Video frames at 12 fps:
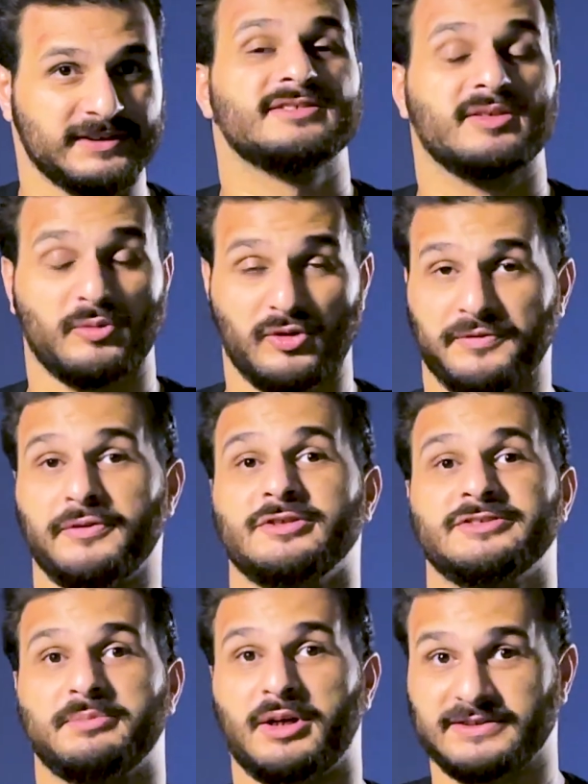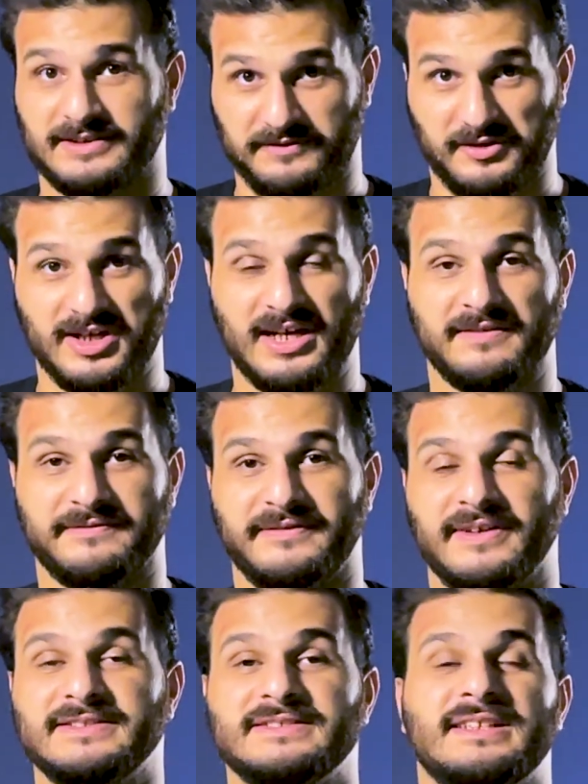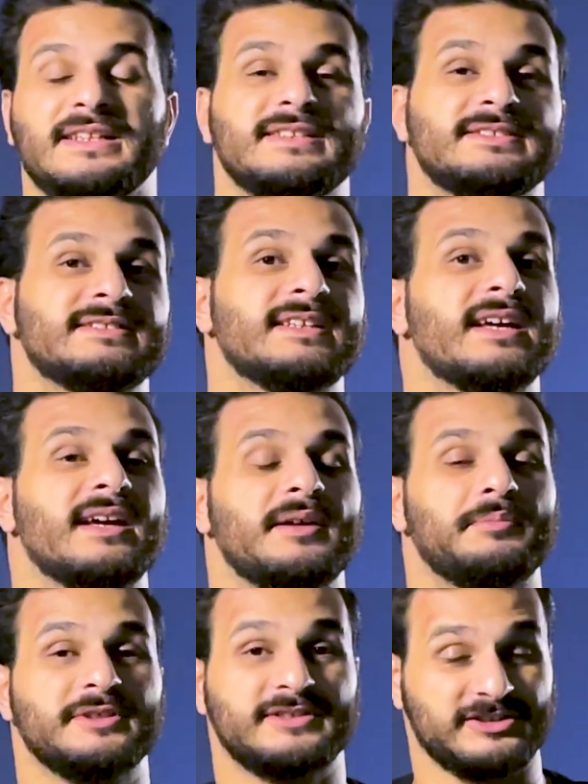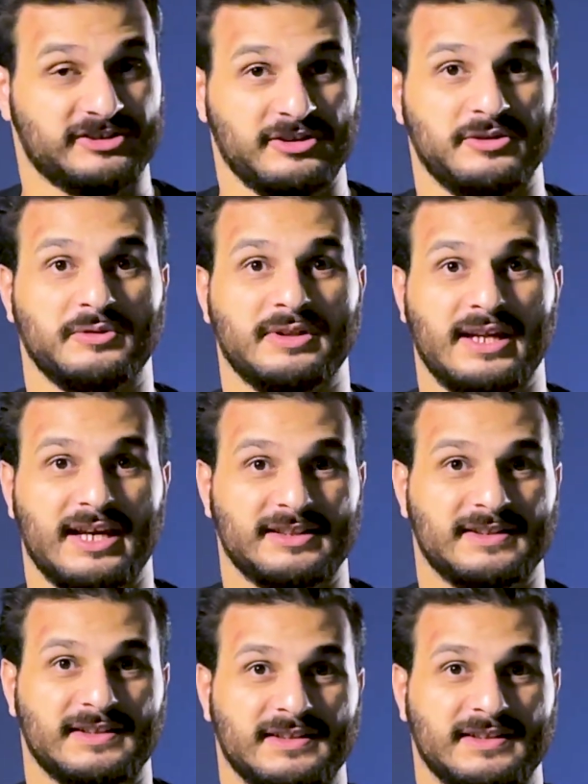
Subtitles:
The more false positive you have, the less precision you will get.